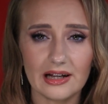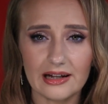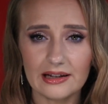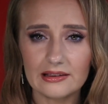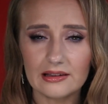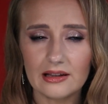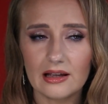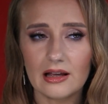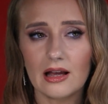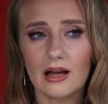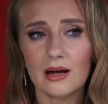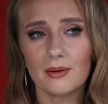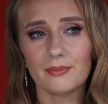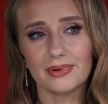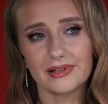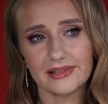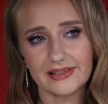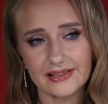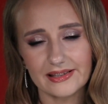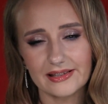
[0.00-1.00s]
line,
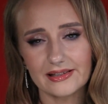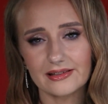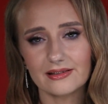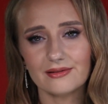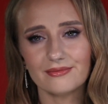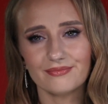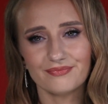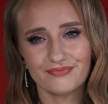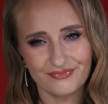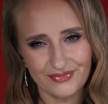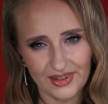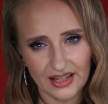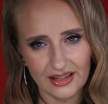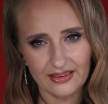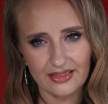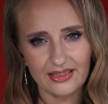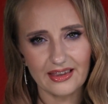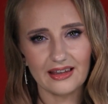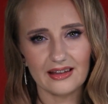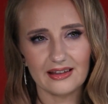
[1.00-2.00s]
but still
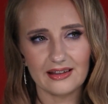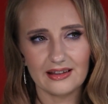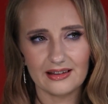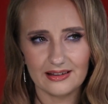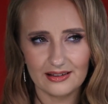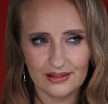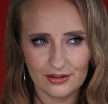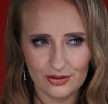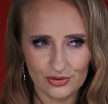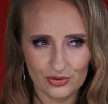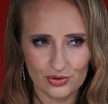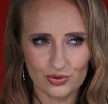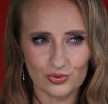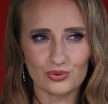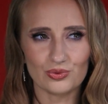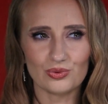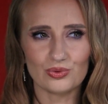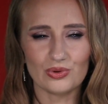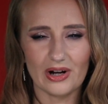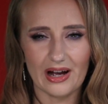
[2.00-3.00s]
they
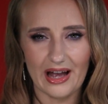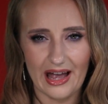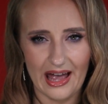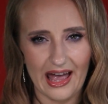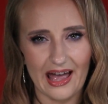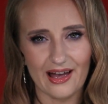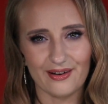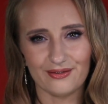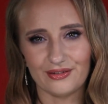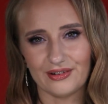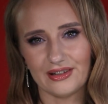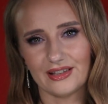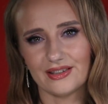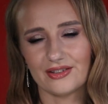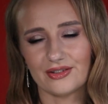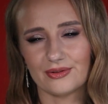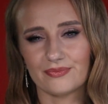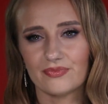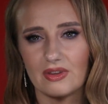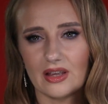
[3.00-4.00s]
do have
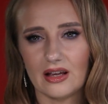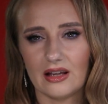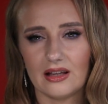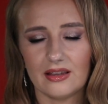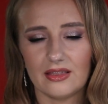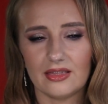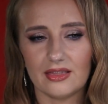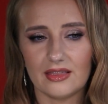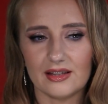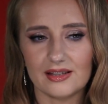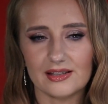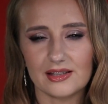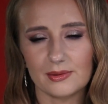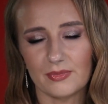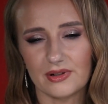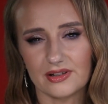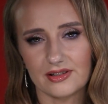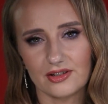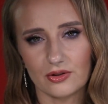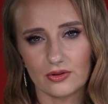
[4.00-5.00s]
it in this
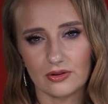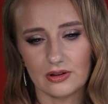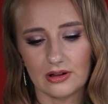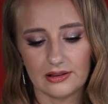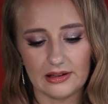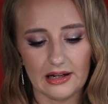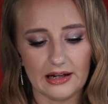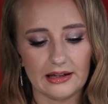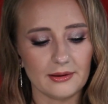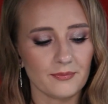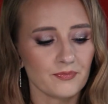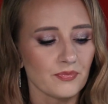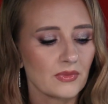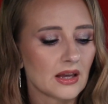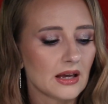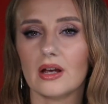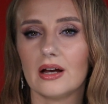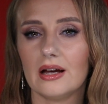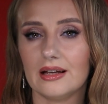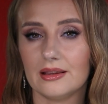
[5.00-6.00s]
particular line.
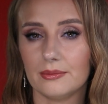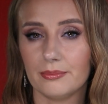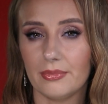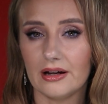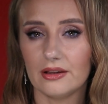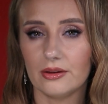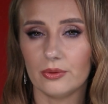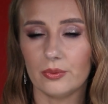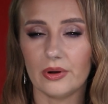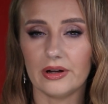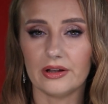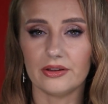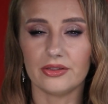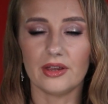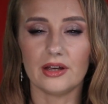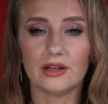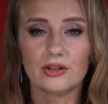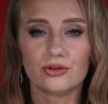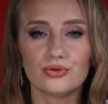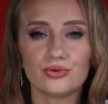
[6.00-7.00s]
And by the way,
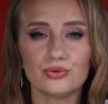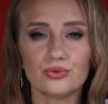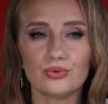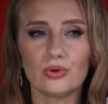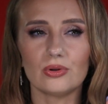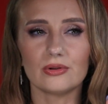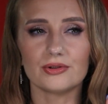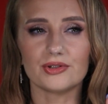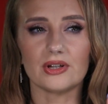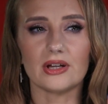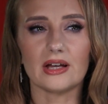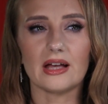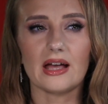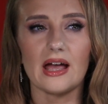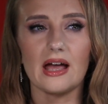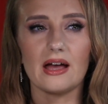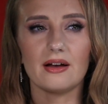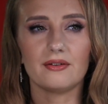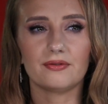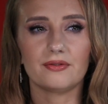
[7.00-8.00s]
they do also
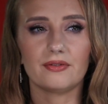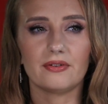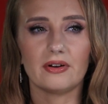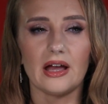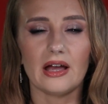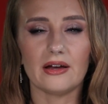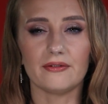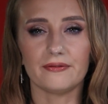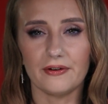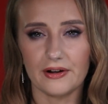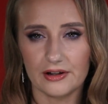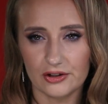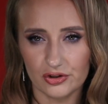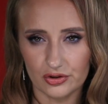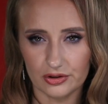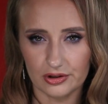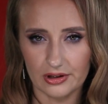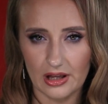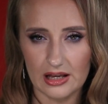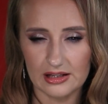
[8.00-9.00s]
have a
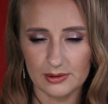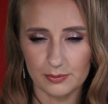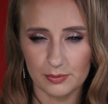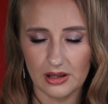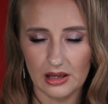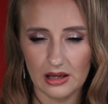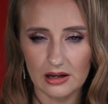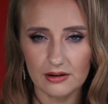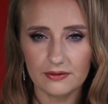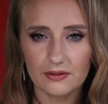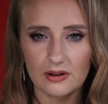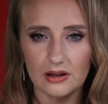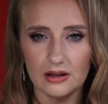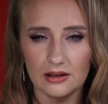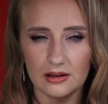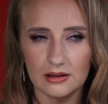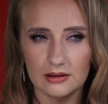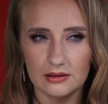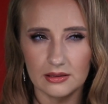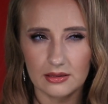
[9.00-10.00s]
facial SPF
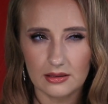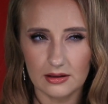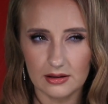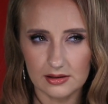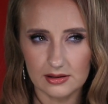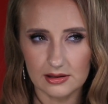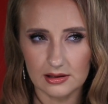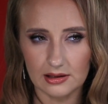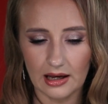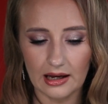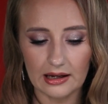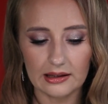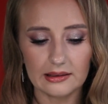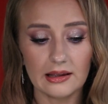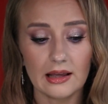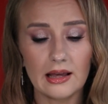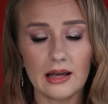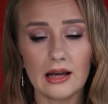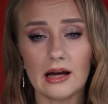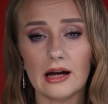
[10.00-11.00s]
in this
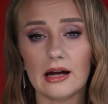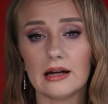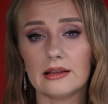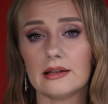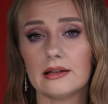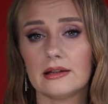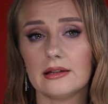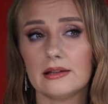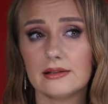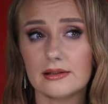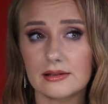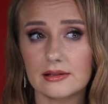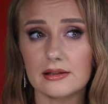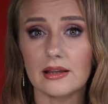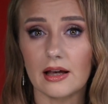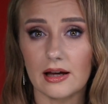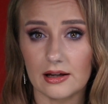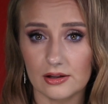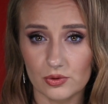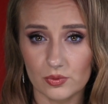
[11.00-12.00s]
line, and it's a
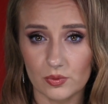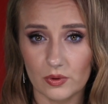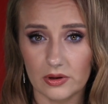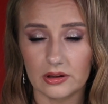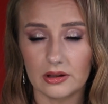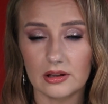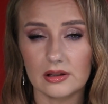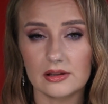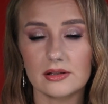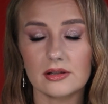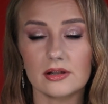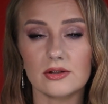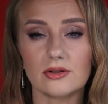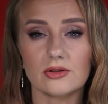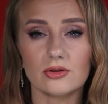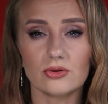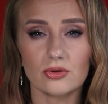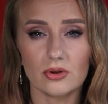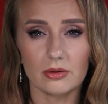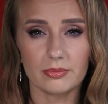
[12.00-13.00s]
nice one. It's
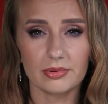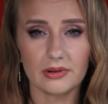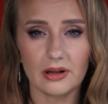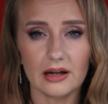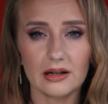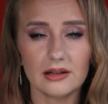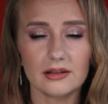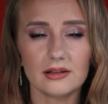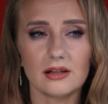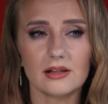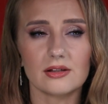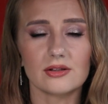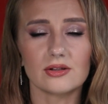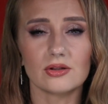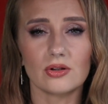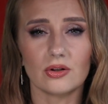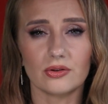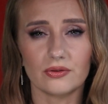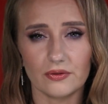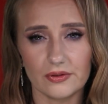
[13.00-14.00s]
easy to apply it,
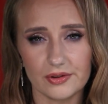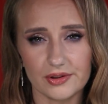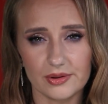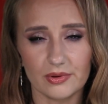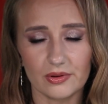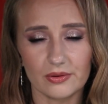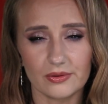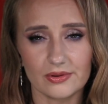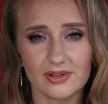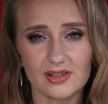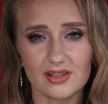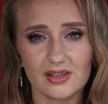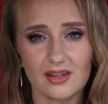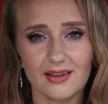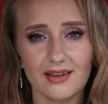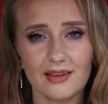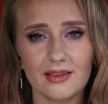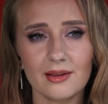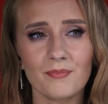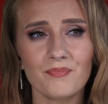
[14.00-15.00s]
it's not visible on
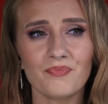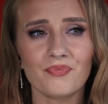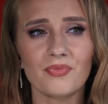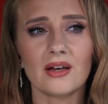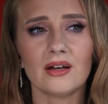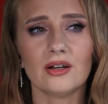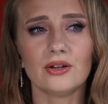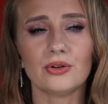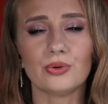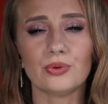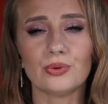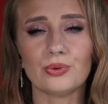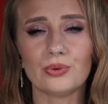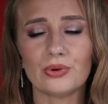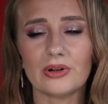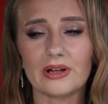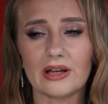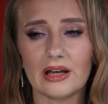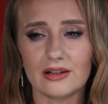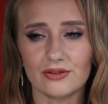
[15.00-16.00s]
skin.
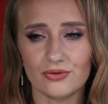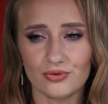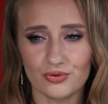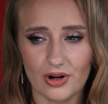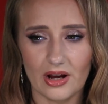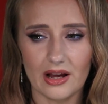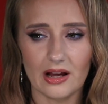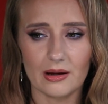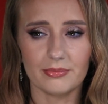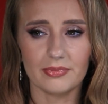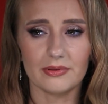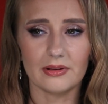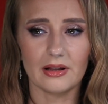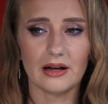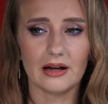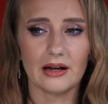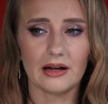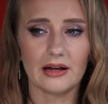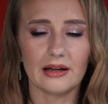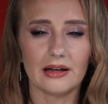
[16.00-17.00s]
You can try
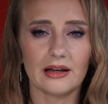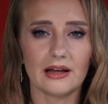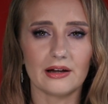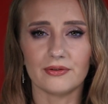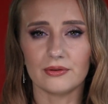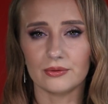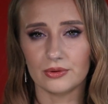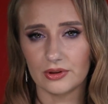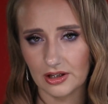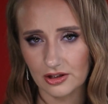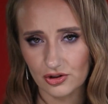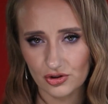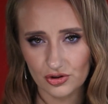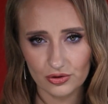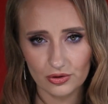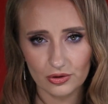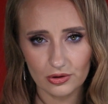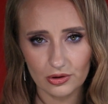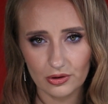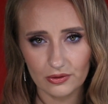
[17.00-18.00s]
apply a
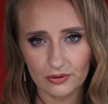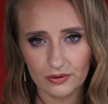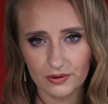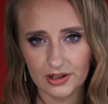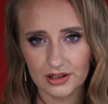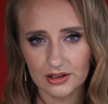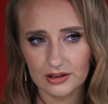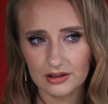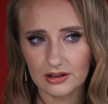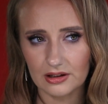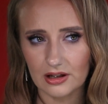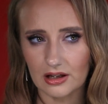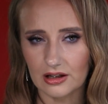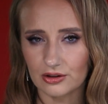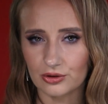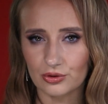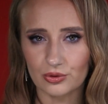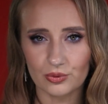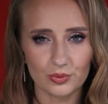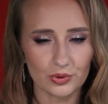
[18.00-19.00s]
foundation all over it,
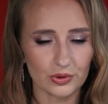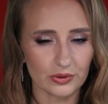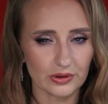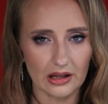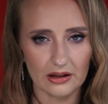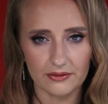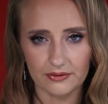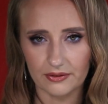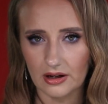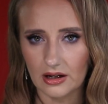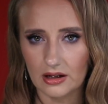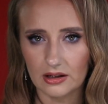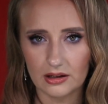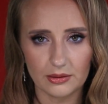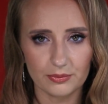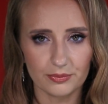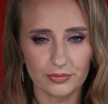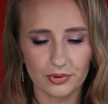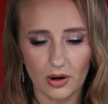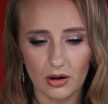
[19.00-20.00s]
and you wouldn't have
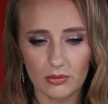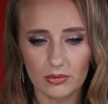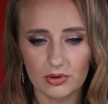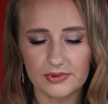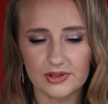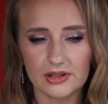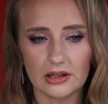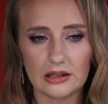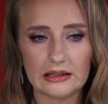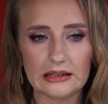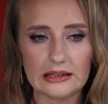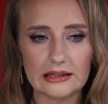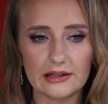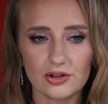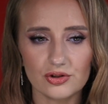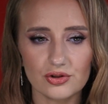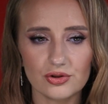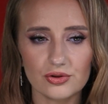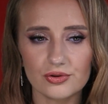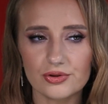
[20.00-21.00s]
any problems, any
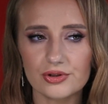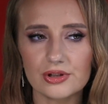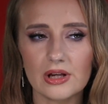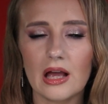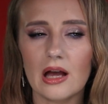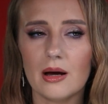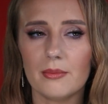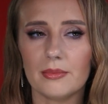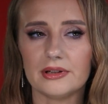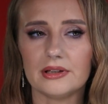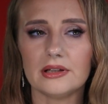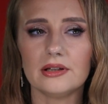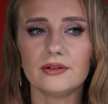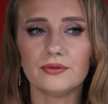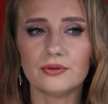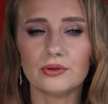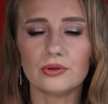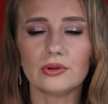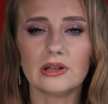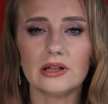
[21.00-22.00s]
issues. But
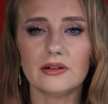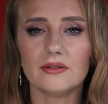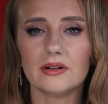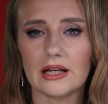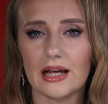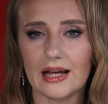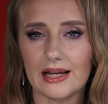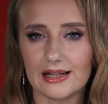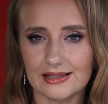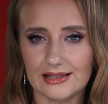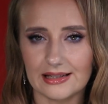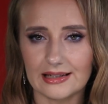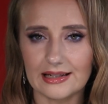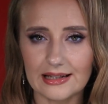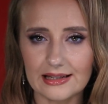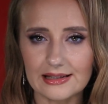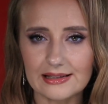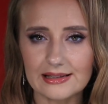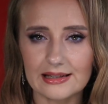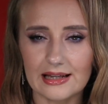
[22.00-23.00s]
if you leave it as it
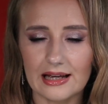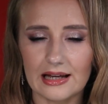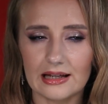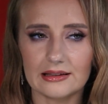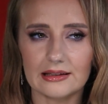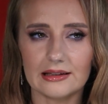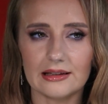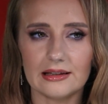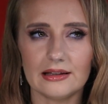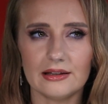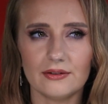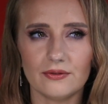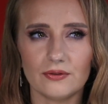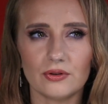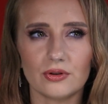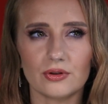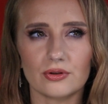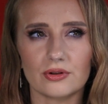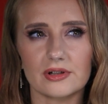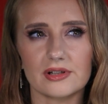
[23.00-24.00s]
is, and
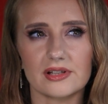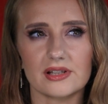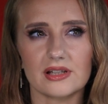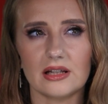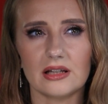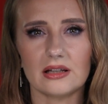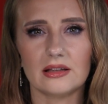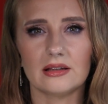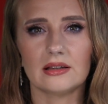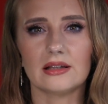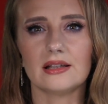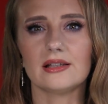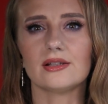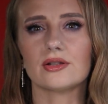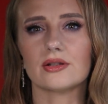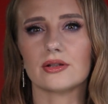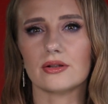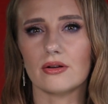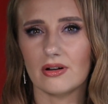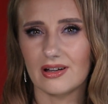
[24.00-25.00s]
if your skin
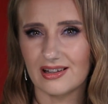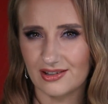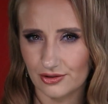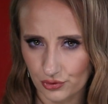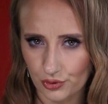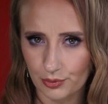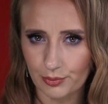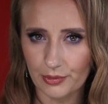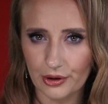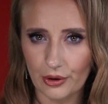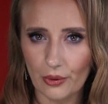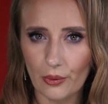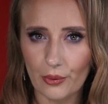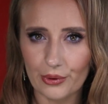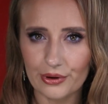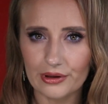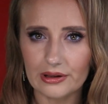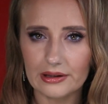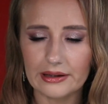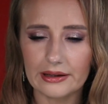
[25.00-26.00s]
is extremely
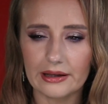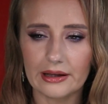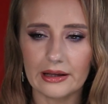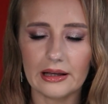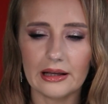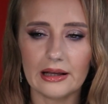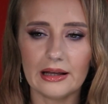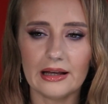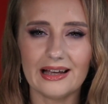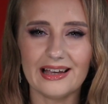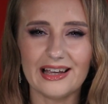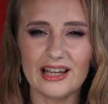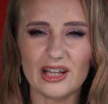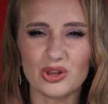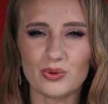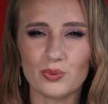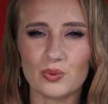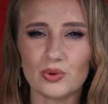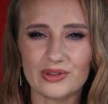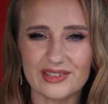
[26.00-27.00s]
oily,
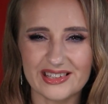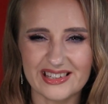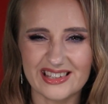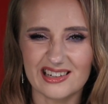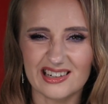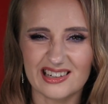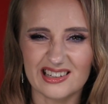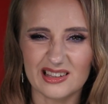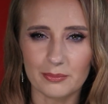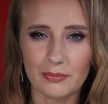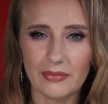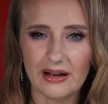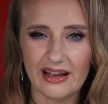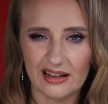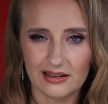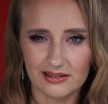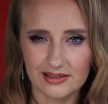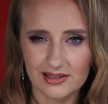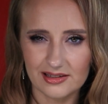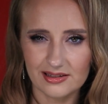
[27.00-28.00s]
it would start
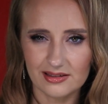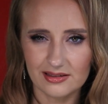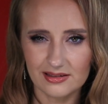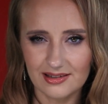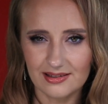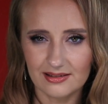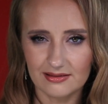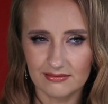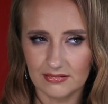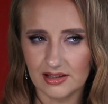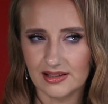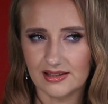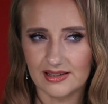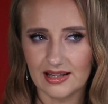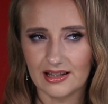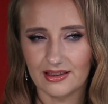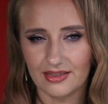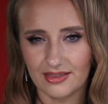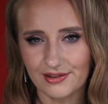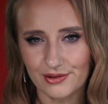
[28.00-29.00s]
melting, let's
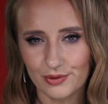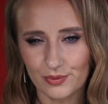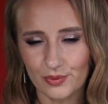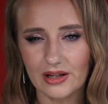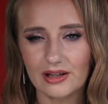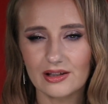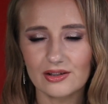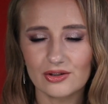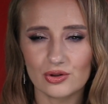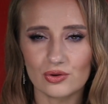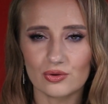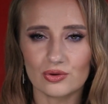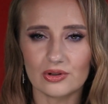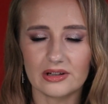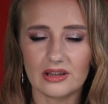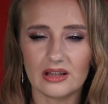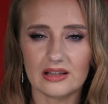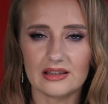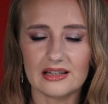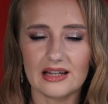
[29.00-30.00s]
say it this way,
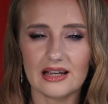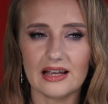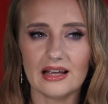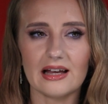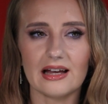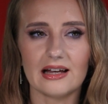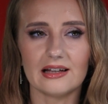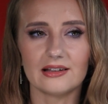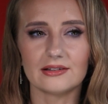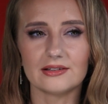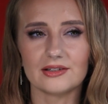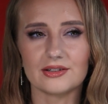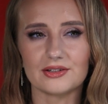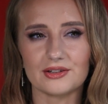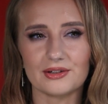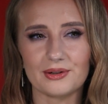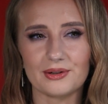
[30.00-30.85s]
during the day, and